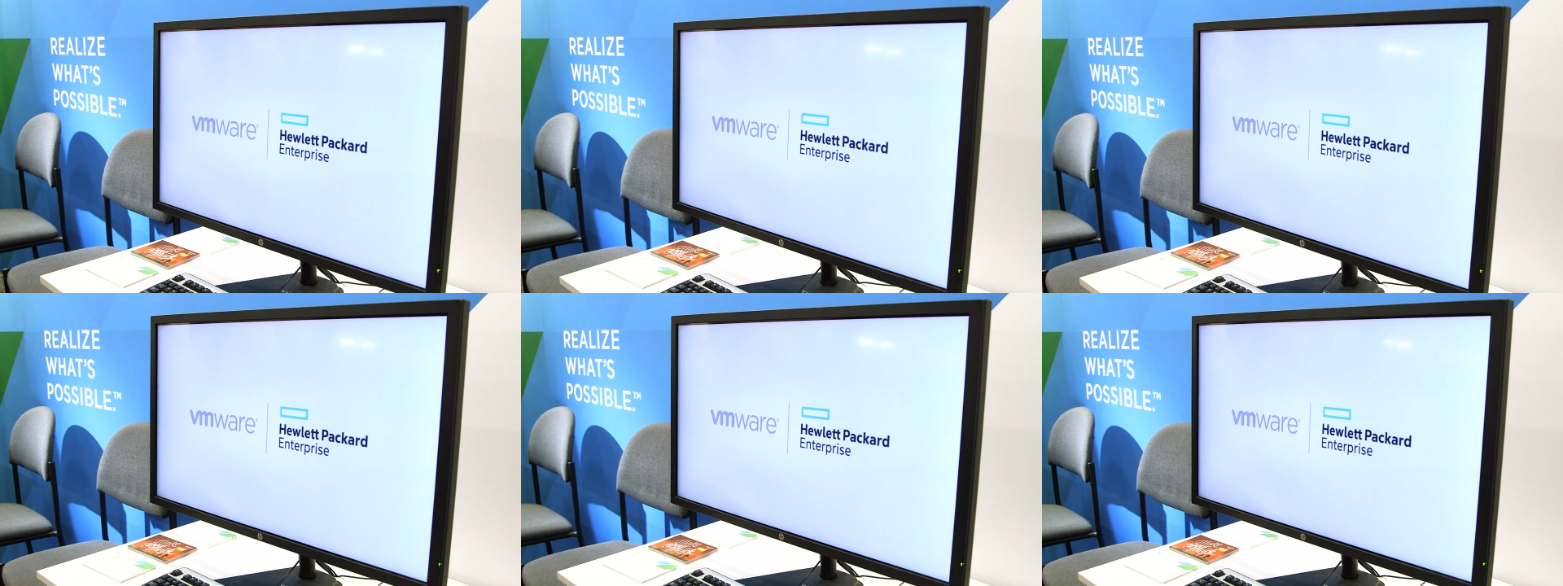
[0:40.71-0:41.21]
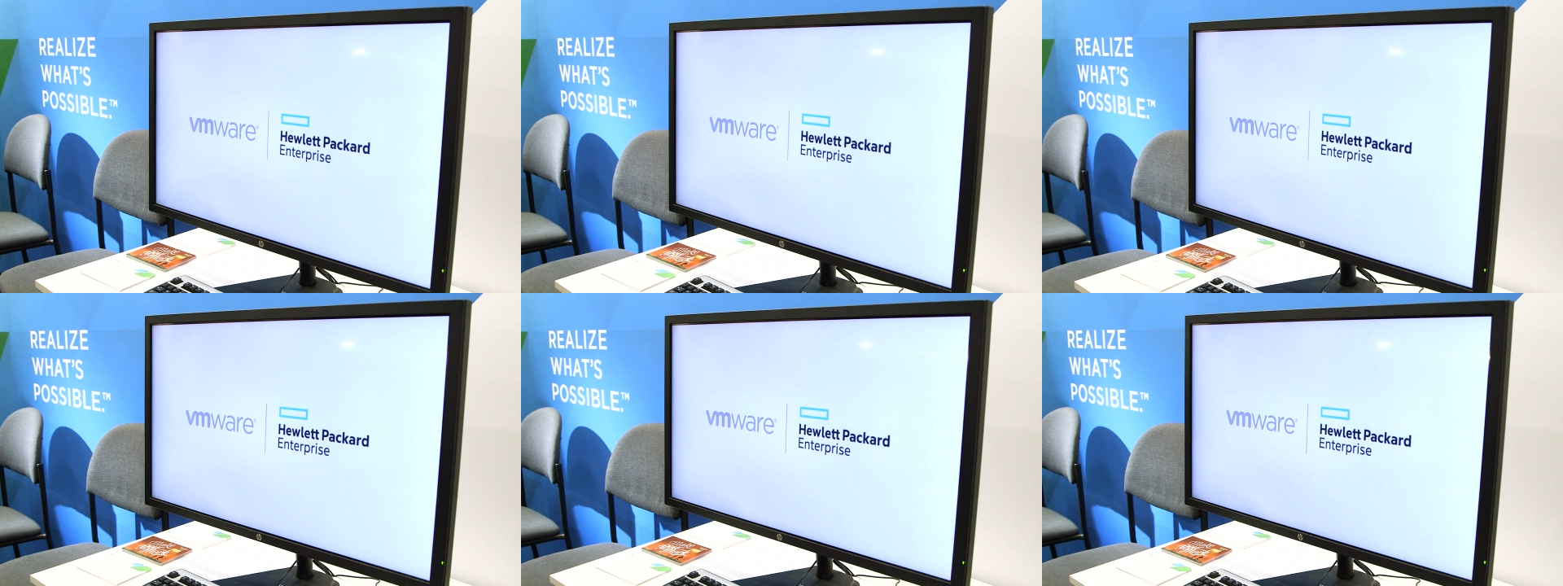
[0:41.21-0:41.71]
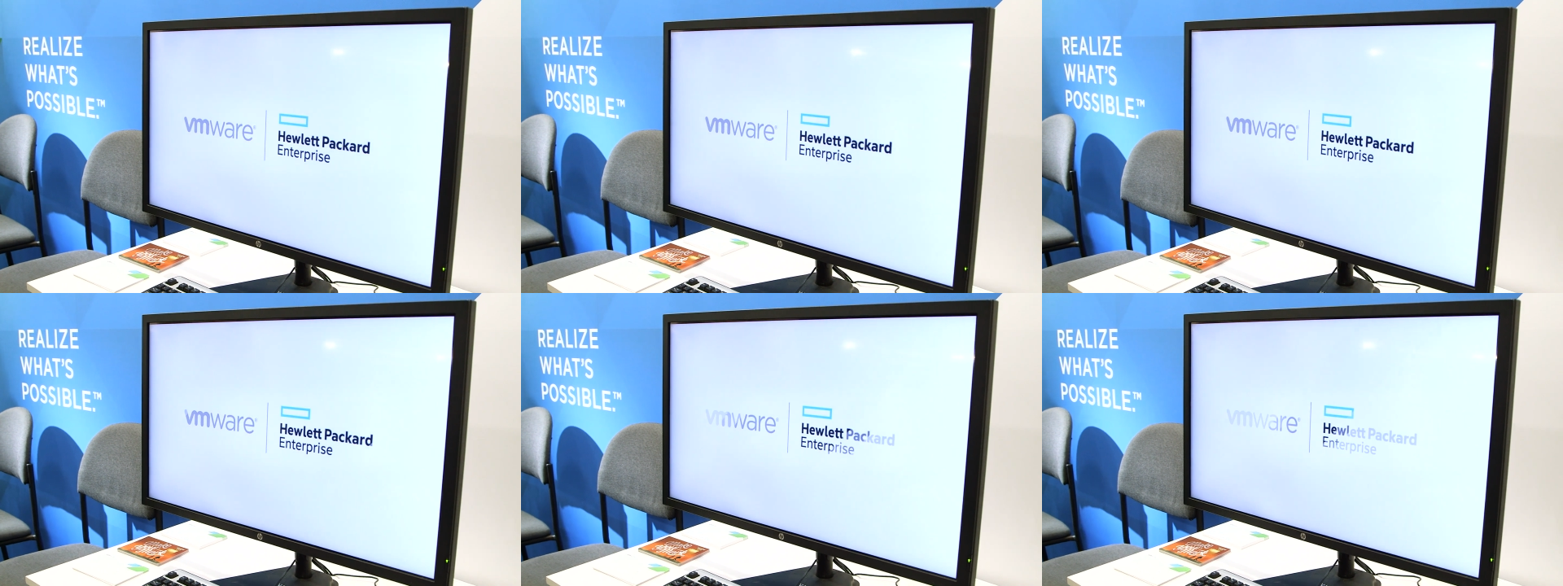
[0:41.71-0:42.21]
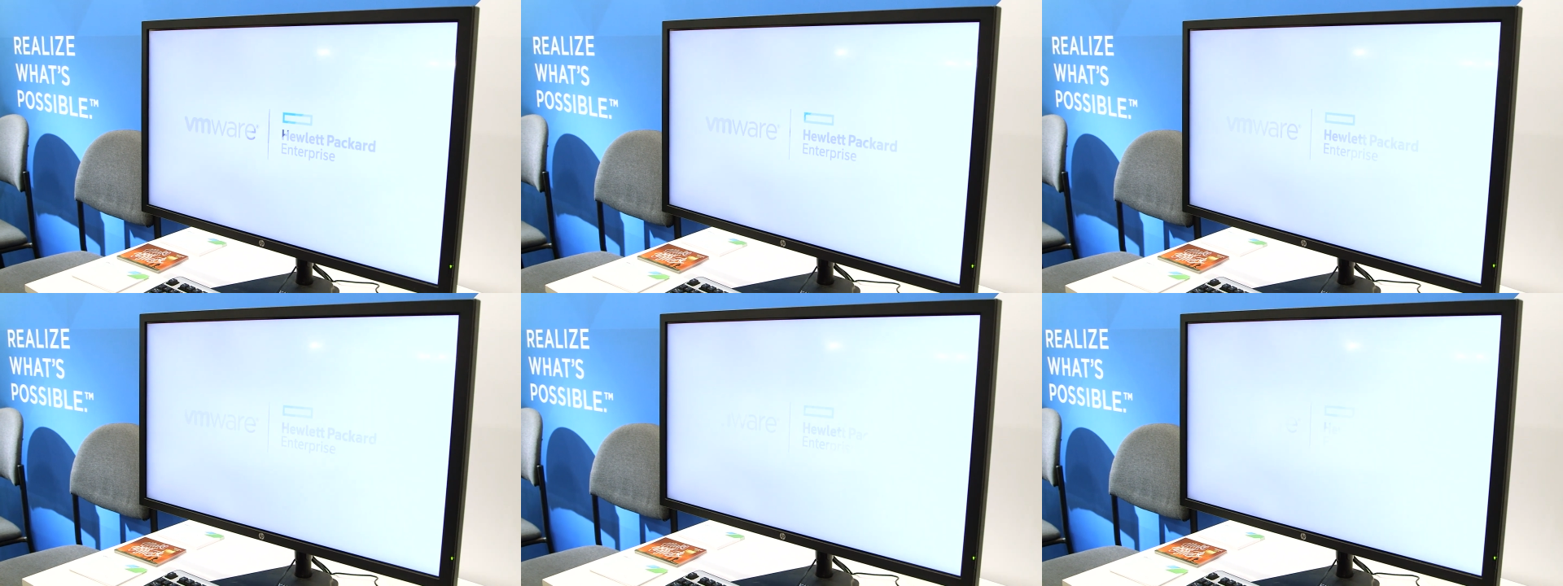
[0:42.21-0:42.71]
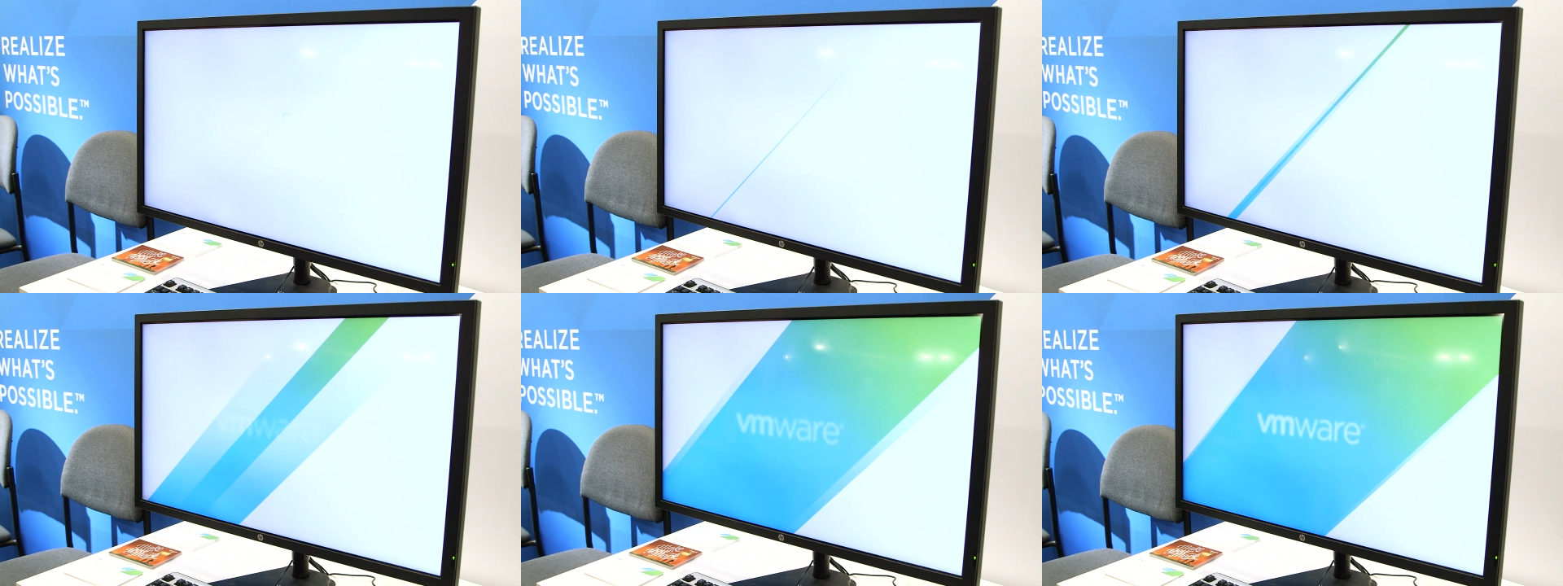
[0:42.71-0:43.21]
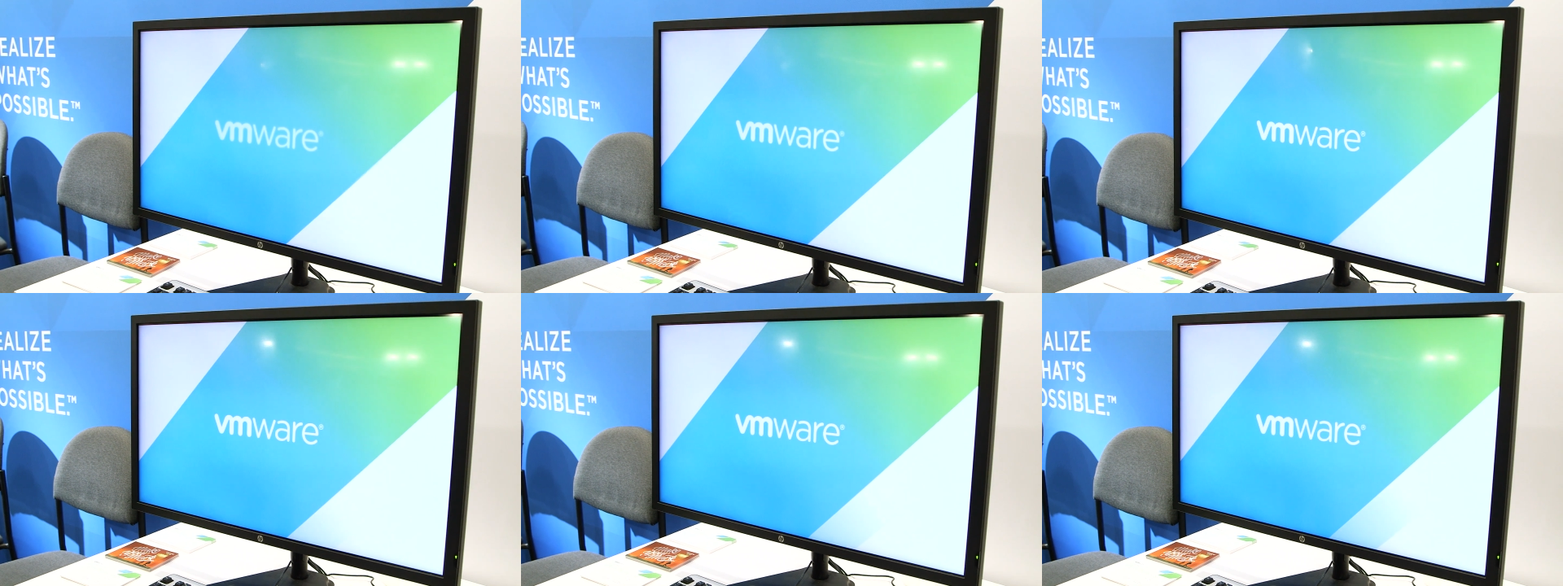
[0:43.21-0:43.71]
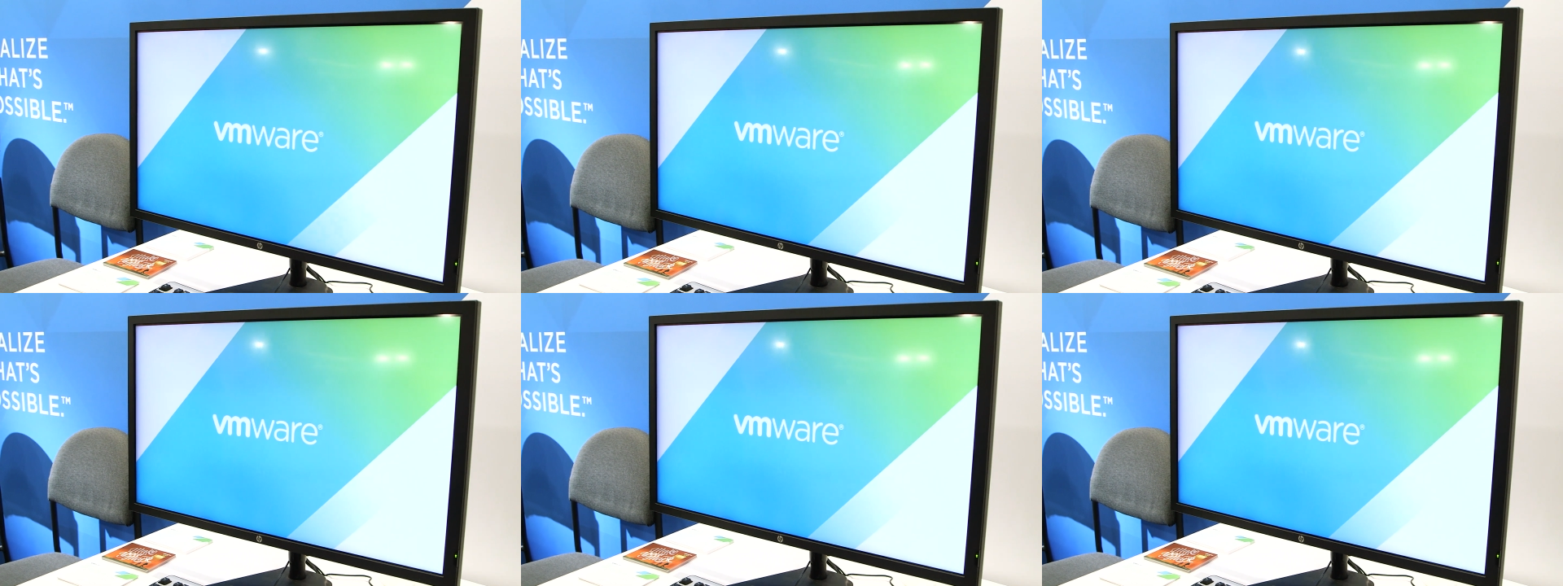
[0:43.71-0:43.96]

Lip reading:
No face is visible, so there are no lips to read.